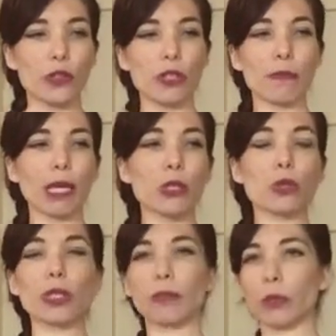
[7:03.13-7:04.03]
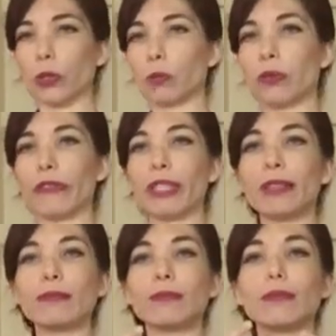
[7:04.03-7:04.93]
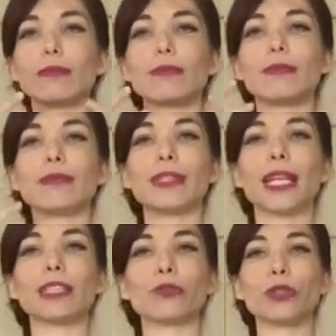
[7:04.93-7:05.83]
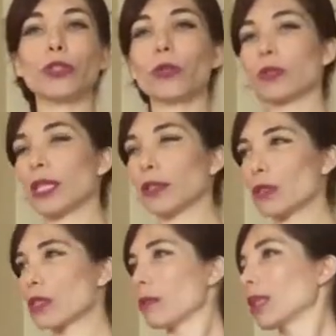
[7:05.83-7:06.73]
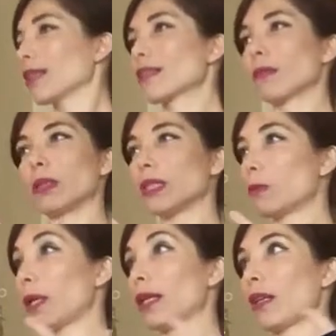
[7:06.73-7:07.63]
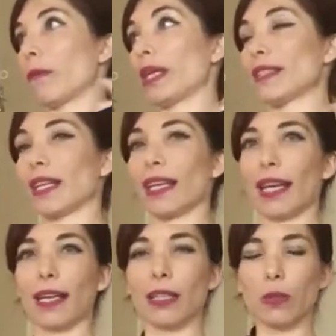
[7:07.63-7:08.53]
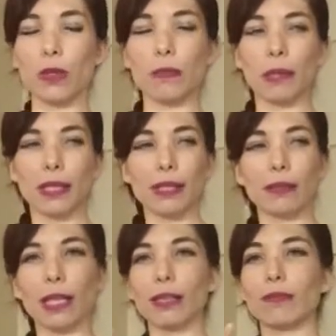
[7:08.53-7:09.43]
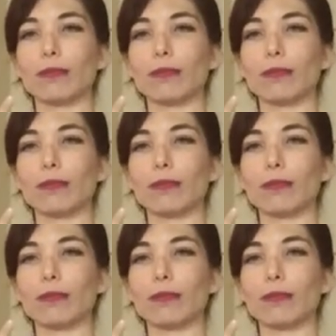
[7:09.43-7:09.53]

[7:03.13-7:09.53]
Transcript: Just make sure that when you breathe in, nice through your nose, like you're smelling somebody's baking an amazing cake and you smell it and you're like,